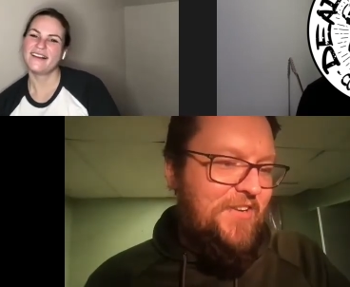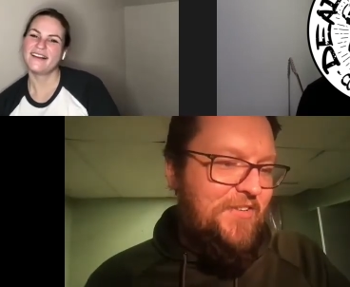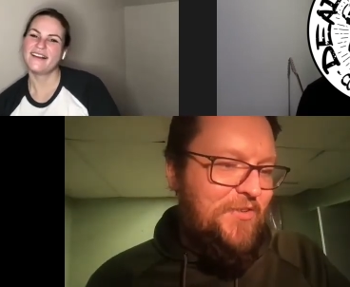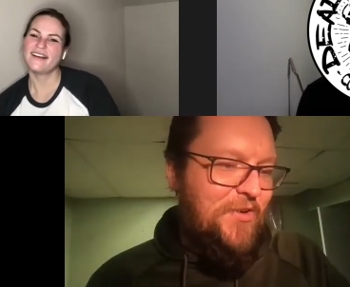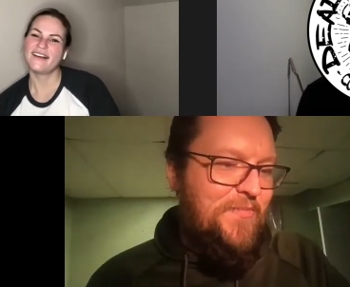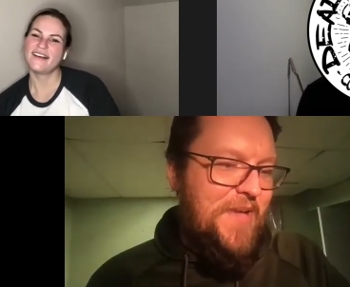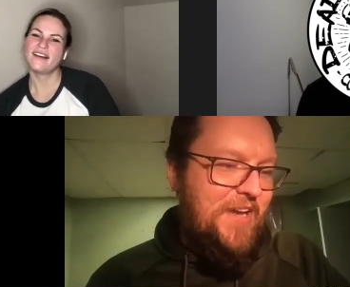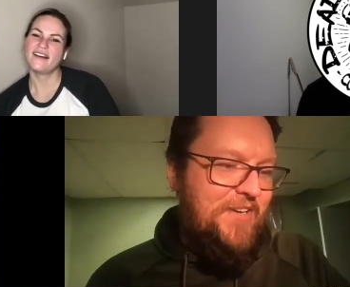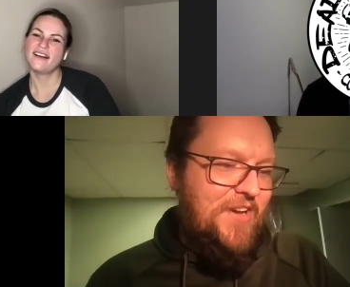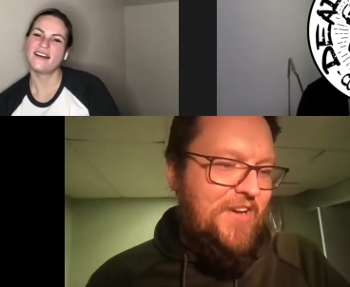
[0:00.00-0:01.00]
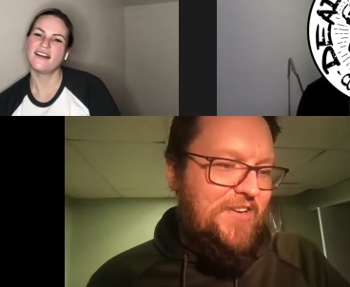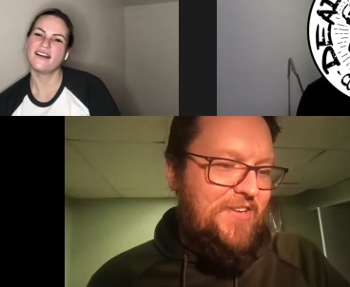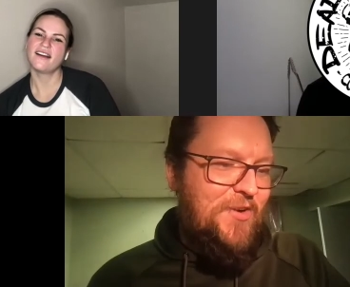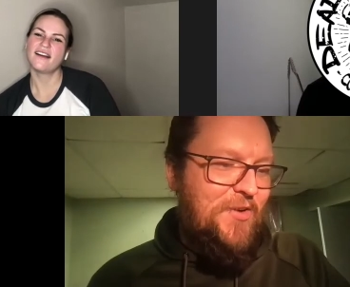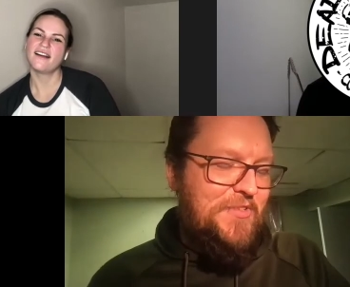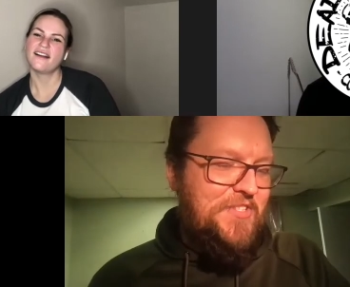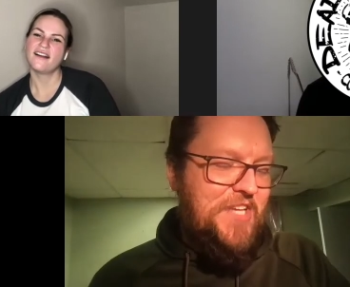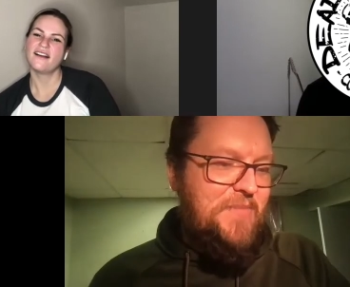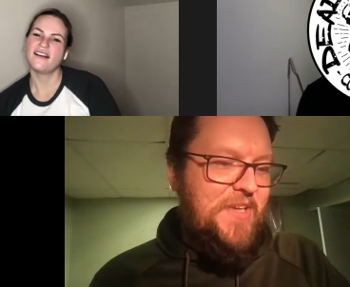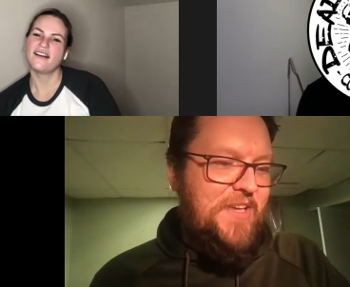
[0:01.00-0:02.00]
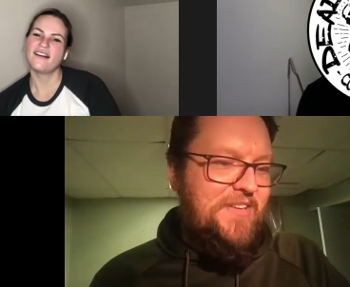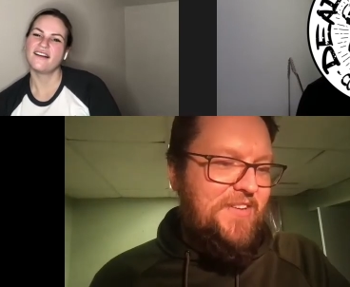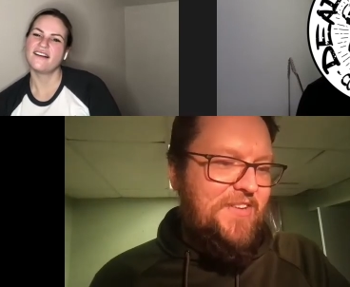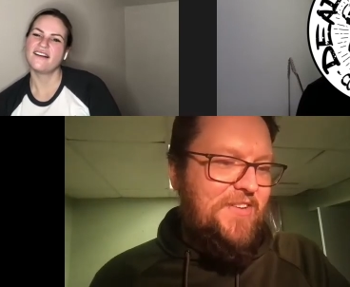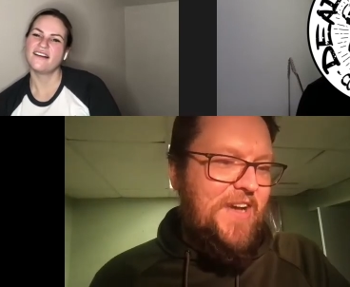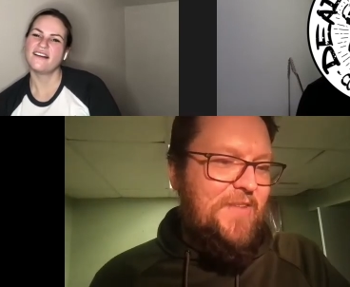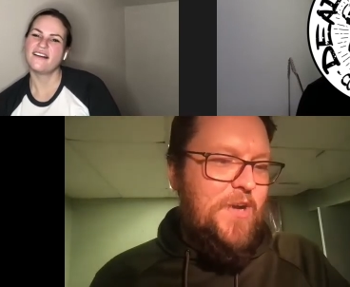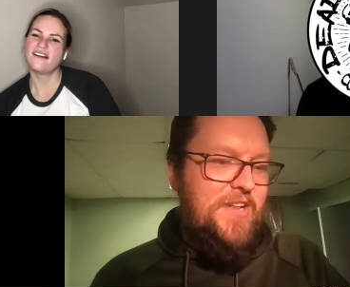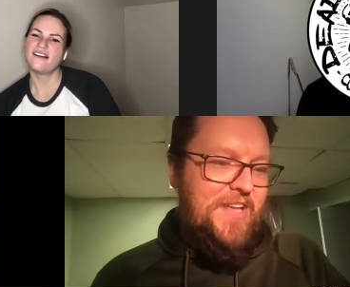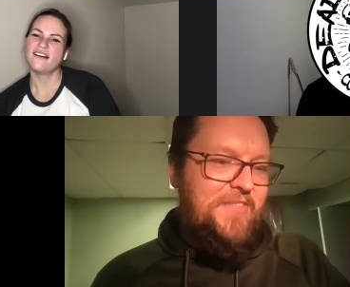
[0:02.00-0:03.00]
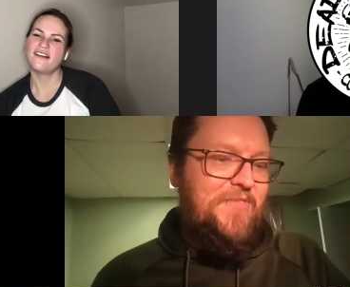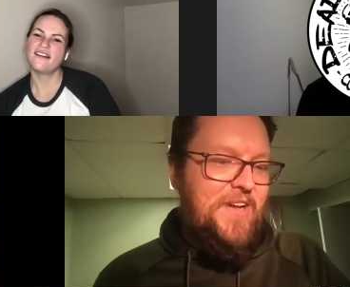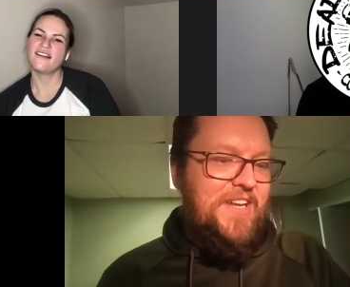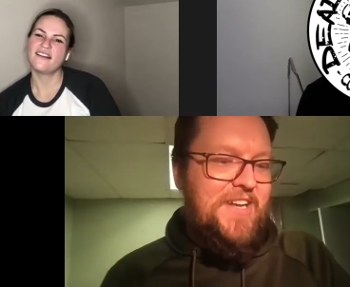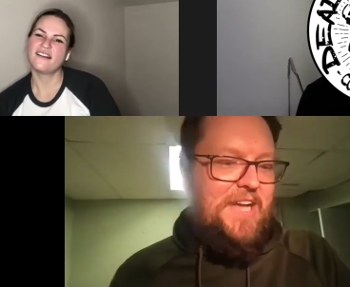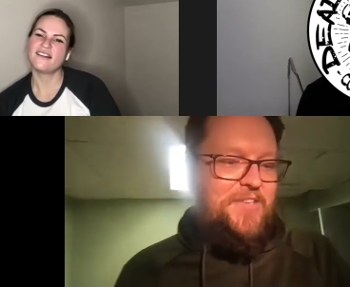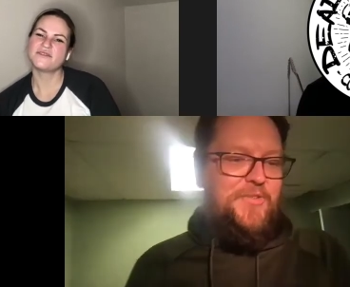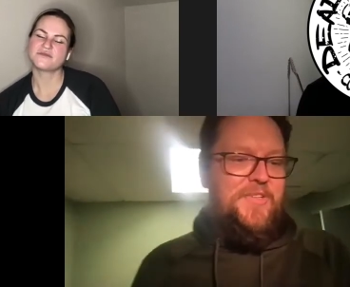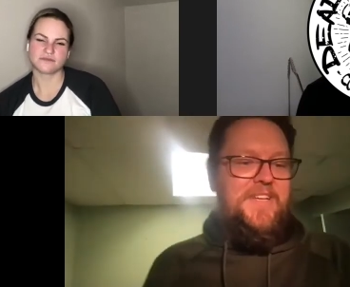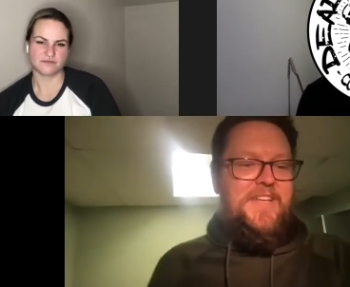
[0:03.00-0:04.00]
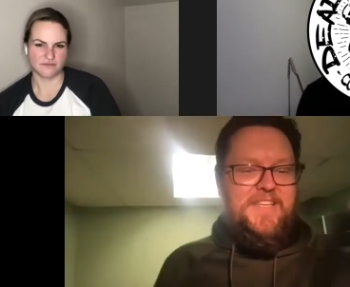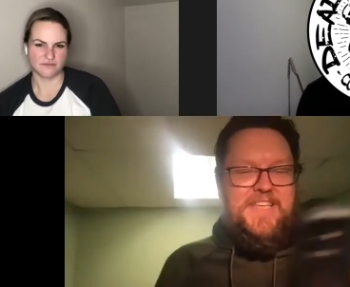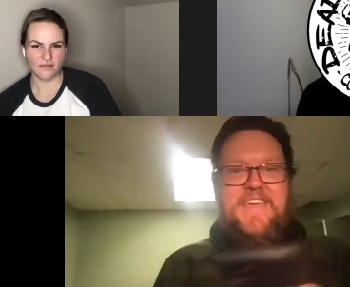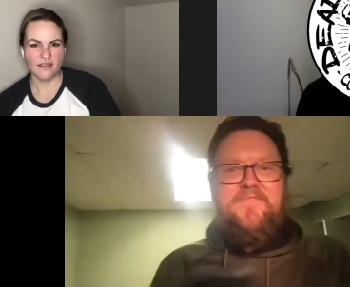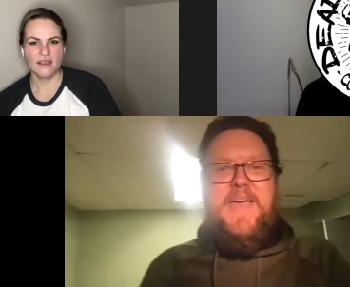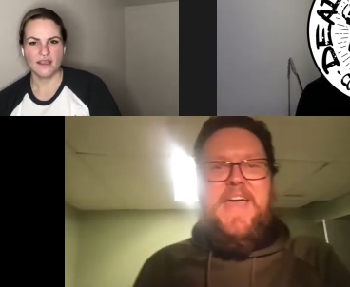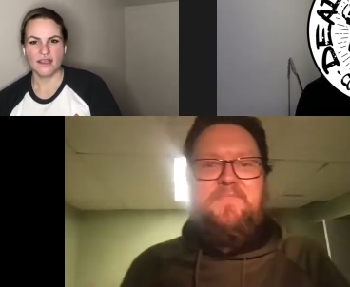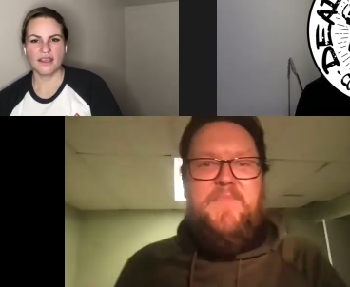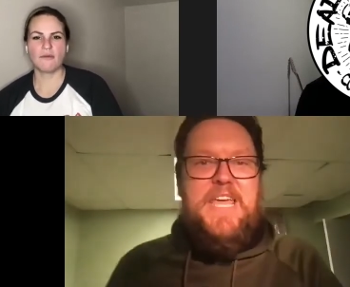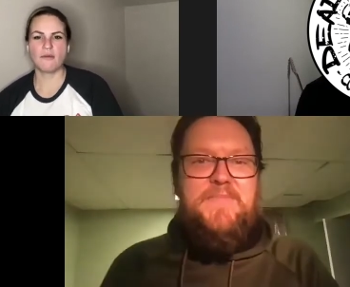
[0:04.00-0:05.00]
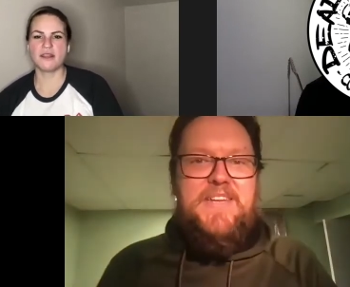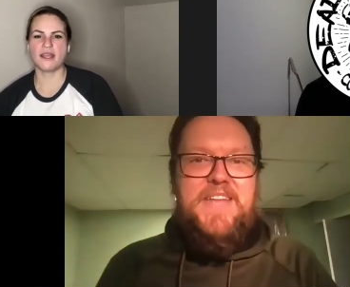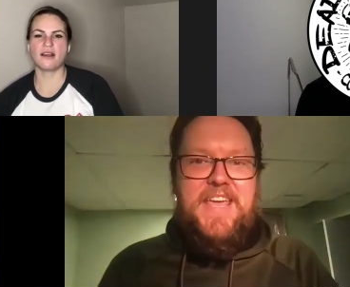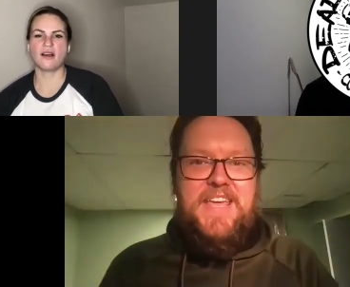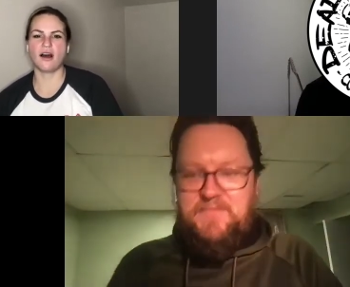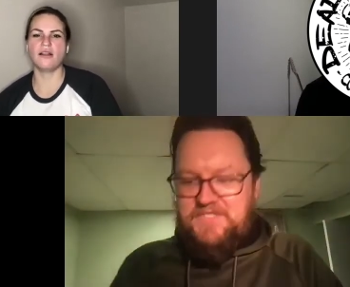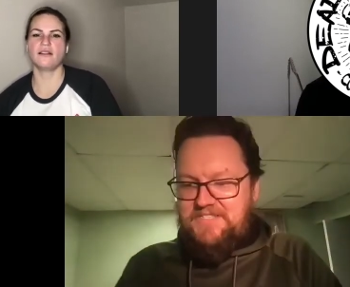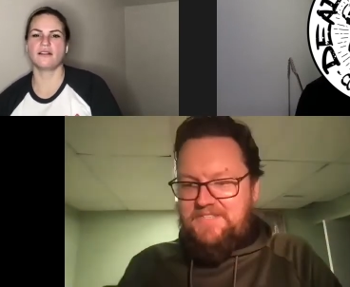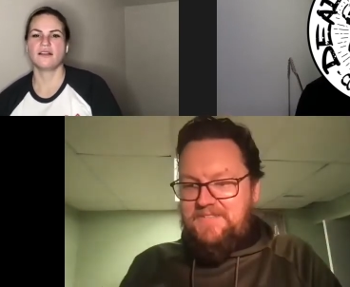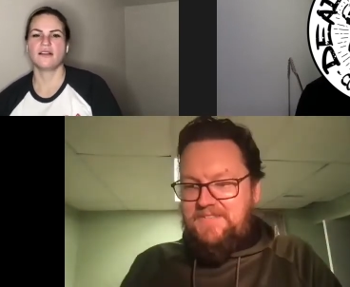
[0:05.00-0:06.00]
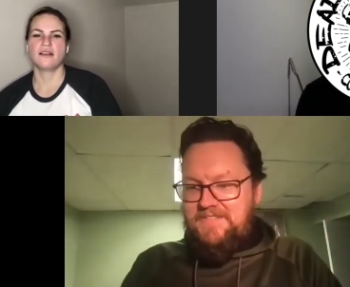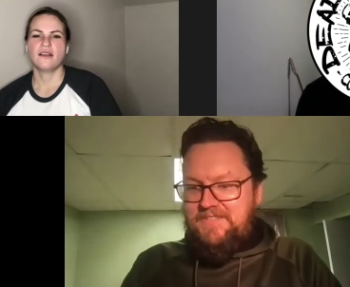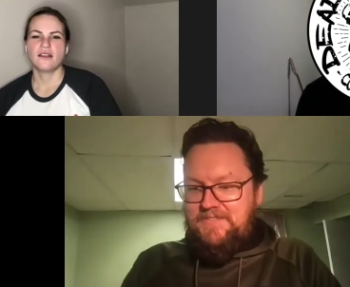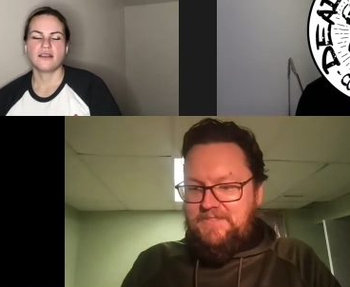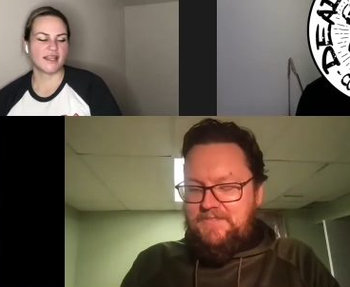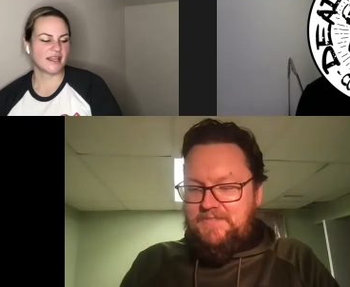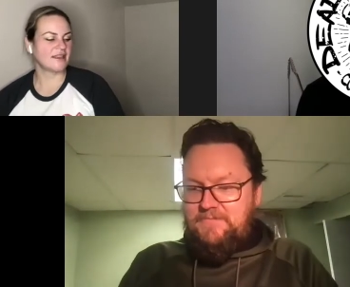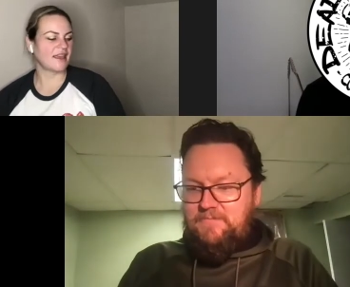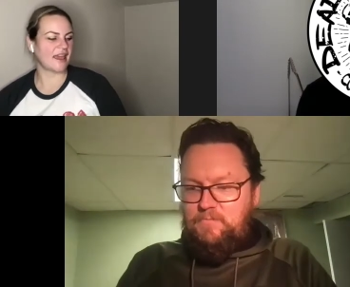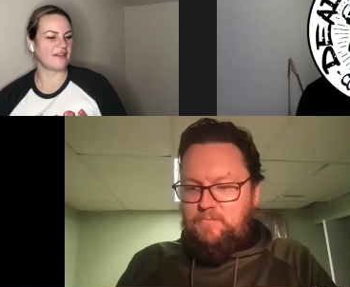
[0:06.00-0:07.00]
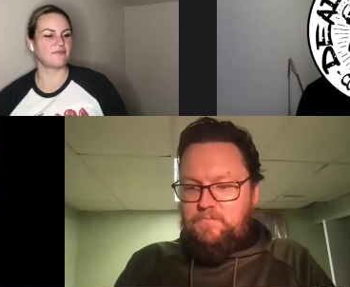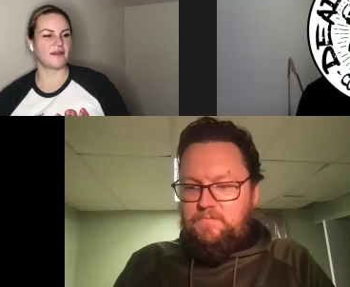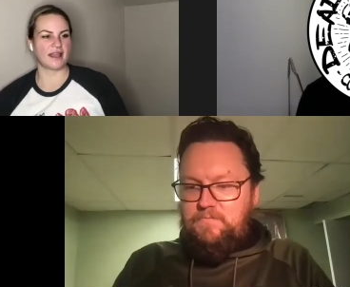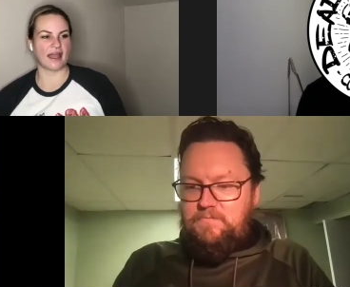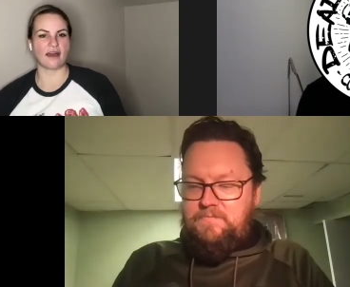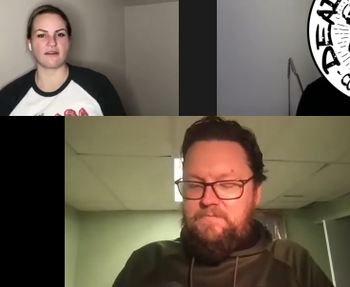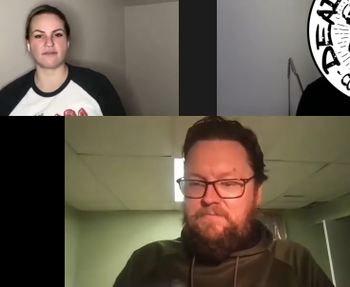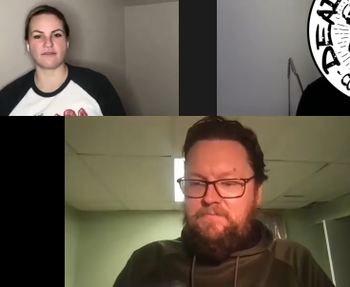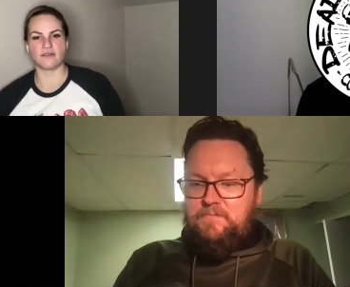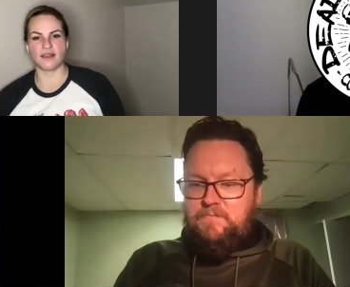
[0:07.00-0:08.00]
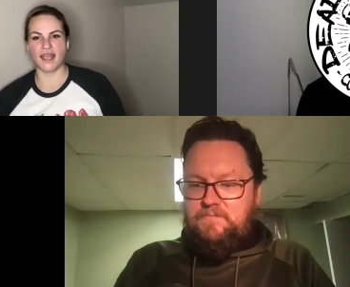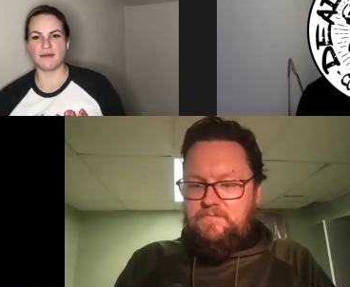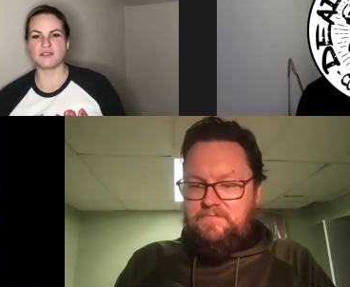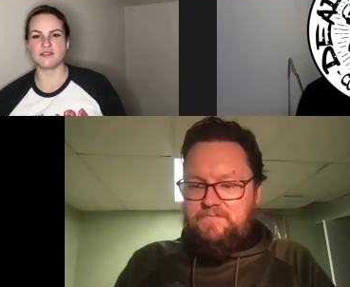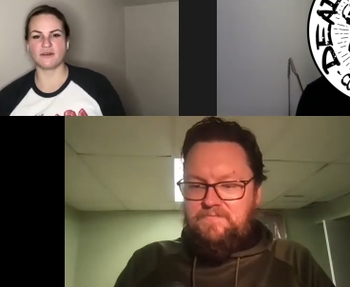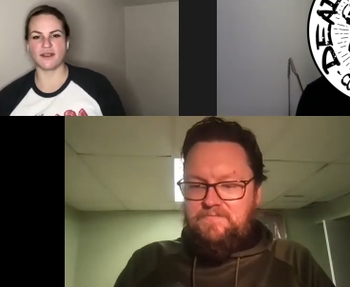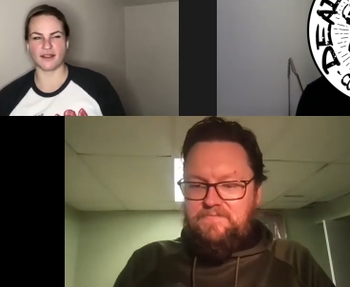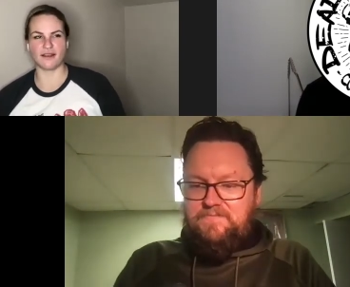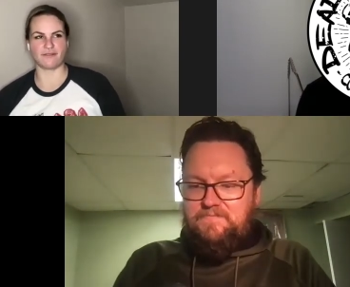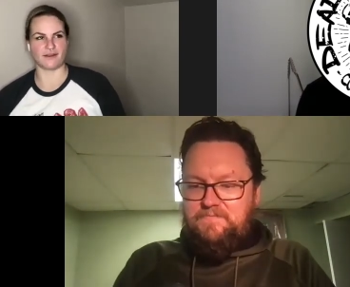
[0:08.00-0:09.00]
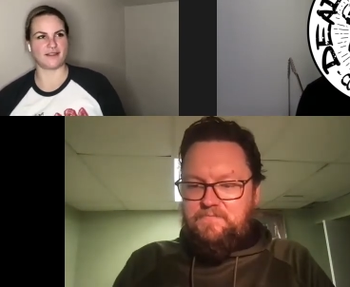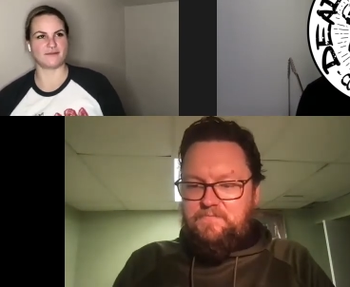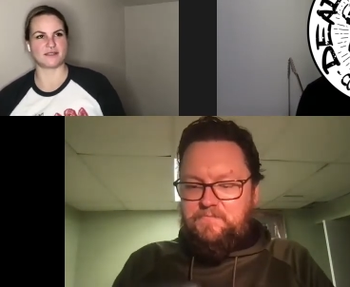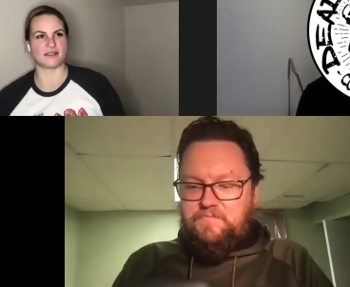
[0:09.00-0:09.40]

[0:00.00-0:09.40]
Speaker 1: and Cro-Magnon and Homo sapien. No, no, no. I want like fucking actual caveman baby
Speaker 2: what names. Did cavemen have names to identify